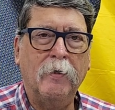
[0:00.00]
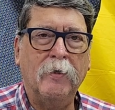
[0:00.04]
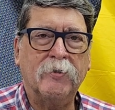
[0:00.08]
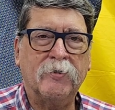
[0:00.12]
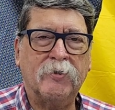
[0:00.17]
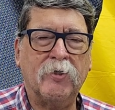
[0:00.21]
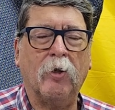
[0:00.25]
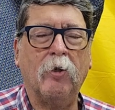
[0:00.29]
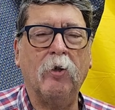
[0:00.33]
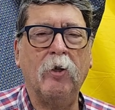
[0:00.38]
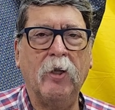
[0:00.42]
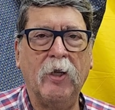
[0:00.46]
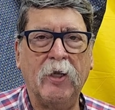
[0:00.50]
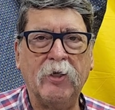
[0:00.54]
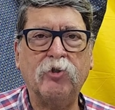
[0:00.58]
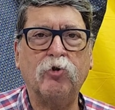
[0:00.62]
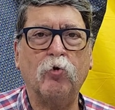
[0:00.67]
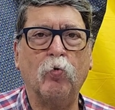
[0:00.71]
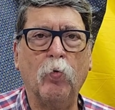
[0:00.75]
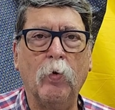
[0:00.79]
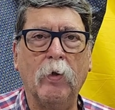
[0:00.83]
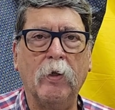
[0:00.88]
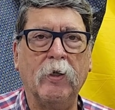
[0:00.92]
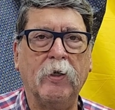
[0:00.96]
So
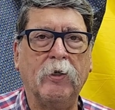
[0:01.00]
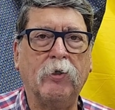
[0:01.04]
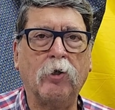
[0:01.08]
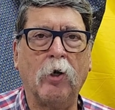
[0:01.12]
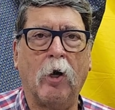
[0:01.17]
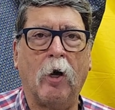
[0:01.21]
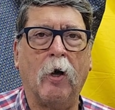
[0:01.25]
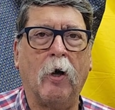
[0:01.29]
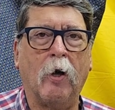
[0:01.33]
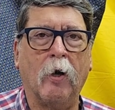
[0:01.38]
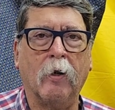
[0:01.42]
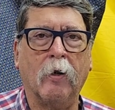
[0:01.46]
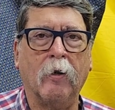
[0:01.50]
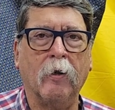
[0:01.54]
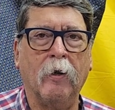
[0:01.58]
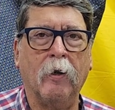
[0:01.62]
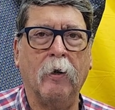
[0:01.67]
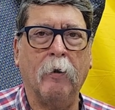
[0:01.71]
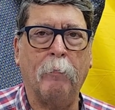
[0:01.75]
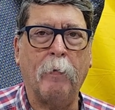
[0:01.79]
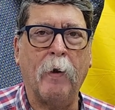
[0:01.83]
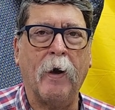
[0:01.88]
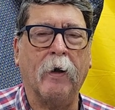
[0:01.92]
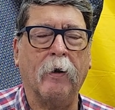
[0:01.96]
let's really talk
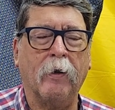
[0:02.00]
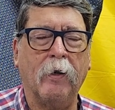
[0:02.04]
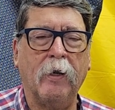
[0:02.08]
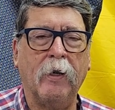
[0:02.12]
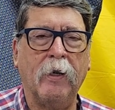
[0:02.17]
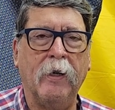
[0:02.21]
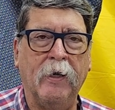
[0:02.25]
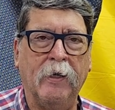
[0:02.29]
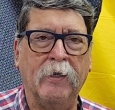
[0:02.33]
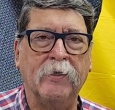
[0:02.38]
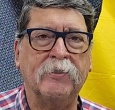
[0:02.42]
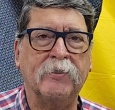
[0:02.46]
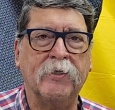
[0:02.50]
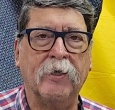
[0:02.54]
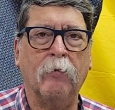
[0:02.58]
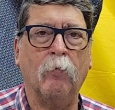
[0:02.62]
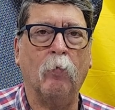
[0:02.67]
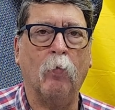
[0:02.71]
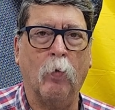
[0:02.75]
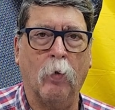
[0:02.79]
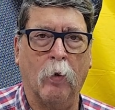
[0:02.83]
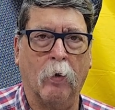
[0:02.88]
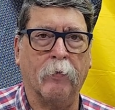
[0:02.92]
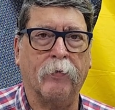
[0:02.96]
about, is
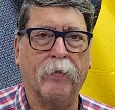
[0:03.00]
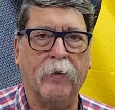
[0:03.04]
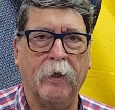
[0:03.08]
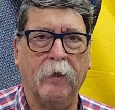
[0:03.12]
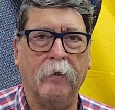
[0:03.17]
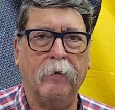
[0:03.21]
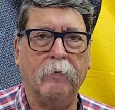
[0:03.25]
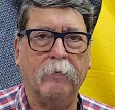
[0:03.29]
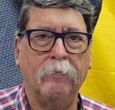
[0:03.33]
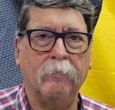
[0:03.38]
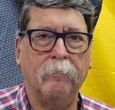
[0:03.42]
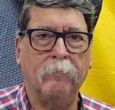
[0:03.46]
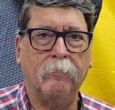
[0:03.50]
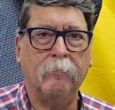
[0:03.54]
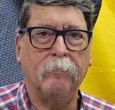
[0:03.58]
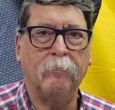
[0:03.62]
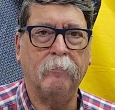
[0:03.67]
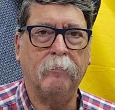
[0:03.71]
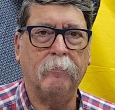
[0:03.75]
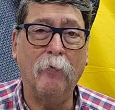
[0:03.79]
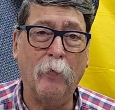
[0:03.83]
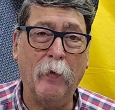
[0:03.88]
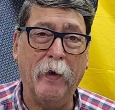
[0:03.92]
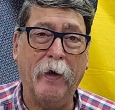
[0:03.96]
it worth it?
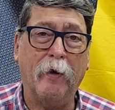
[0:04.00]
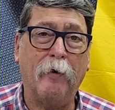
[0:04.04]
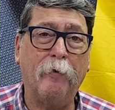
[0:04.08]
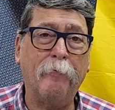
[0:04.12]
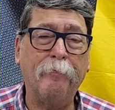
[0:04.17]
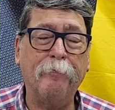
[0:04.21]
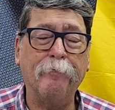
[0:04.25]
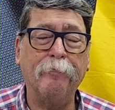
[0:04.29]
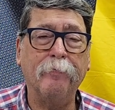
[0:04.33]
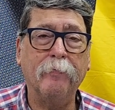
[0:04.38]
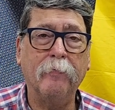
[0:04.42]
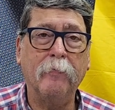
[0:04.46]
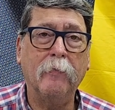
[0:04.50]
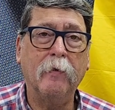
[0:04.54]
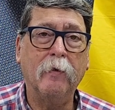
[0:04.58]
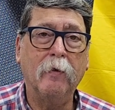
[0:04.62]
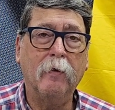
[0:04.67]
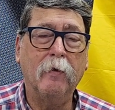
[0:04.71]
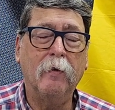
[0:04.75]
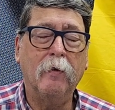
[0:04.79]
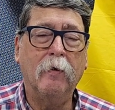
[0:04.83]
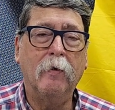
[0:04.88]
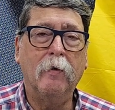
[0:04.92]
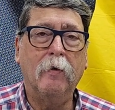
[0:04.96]
Well,
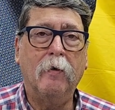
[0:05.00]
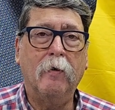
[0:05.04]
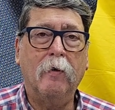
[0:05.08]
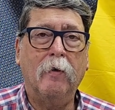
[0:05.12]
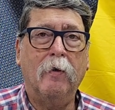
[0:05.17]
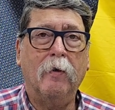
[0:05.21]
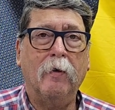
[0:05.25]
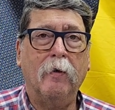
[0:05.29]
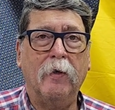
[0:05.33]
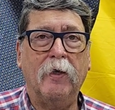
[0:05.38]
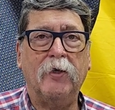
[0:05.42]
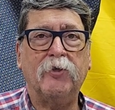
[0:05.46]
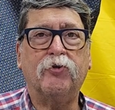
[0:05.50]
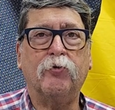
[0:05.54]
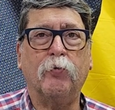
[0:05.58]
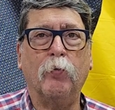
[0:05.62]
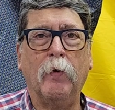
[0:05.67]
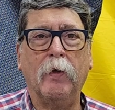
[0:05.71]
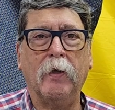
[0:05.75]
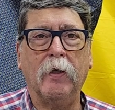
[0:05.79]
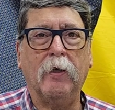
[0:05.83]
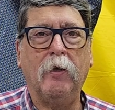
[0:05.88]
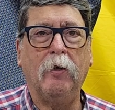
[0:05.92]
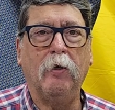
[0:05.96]
let's
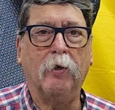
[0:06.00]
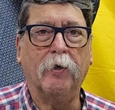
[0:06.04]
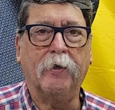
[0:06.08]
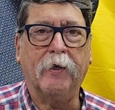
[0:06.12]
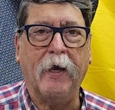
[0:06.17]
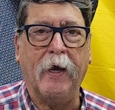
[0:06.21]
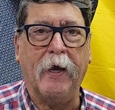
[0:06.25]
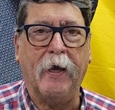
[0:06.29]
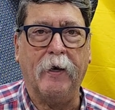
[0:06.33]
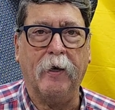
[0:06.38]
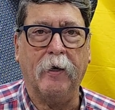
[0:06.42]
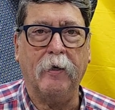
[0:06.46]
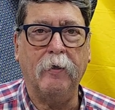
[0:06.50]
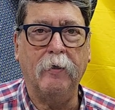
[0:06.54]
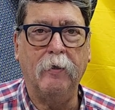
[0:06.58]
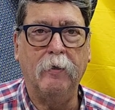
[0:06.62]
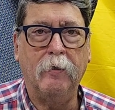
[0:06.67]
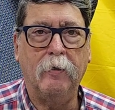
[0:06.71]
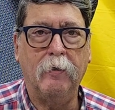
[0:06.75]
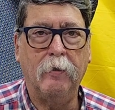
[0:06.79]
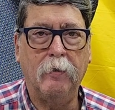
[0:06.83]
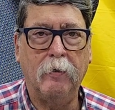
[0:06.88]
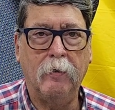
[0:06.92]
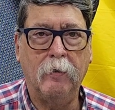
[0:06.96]
really look at it.
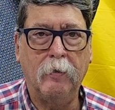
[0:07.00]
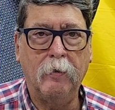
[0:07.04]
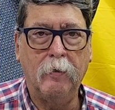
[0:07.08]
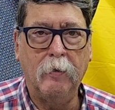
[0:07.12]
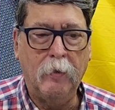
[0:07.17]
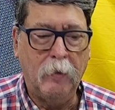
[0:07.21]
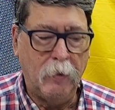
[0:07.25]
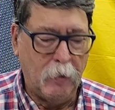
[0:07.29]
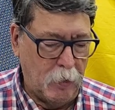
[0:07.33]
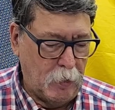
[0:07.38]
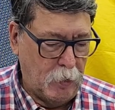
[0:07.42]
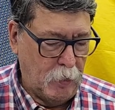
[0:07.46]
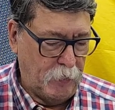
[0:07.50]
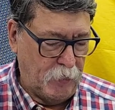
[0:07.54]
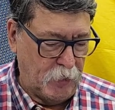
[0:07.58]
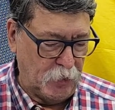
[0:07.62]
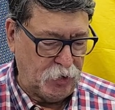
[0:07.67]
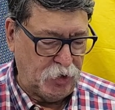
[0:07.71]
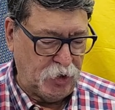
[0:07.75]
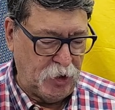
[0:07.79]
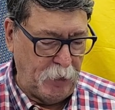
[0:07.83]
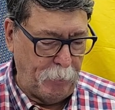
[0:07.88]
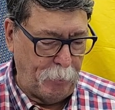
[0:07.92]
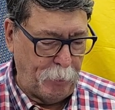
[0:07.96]
The
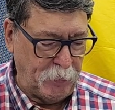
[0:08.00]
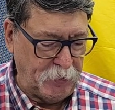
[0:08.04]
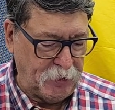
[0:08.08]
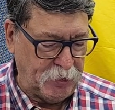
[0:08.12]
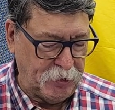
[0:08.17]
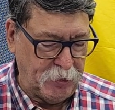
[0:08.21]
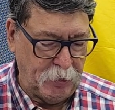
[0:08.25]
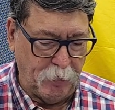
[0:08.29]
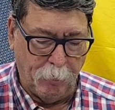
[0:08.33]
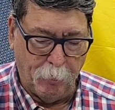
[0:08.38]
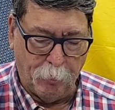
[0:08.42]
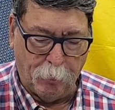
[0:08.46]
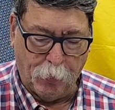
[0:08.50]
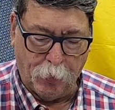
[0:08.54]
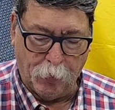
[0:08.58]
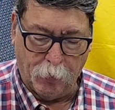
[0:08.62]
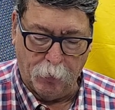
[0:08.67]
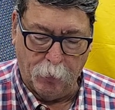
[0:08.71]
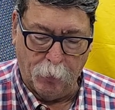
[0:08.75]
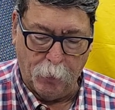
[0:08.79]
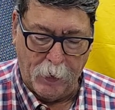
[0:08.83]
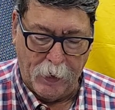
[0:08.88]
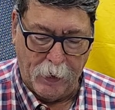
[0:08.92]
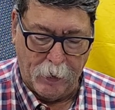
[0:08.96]
cheapest per
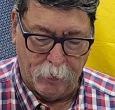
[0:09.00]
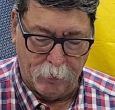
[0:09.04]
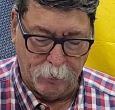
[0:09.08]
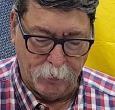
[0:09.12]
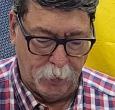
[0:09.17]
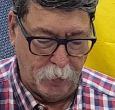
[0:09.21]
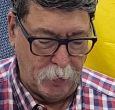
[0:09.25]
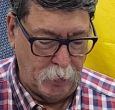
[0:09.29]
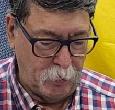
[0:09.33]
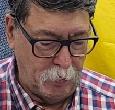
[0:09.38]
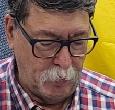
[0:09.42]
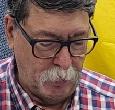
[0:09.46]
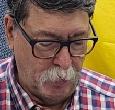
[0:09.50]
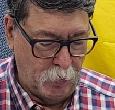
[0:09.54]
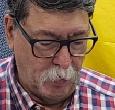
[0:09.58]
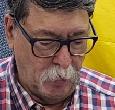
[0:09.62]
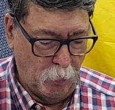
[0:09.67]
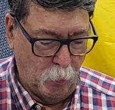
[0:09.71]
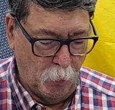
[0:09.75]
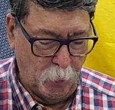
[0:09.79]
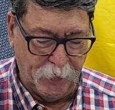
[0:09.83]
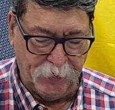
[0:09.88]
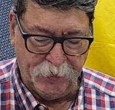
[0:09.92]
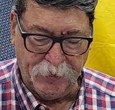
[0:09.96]
round
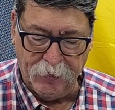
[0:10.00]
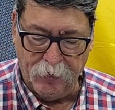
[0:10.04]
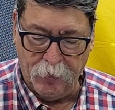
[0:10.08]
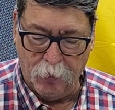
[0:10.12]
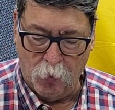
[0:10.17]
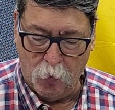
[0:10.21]
was the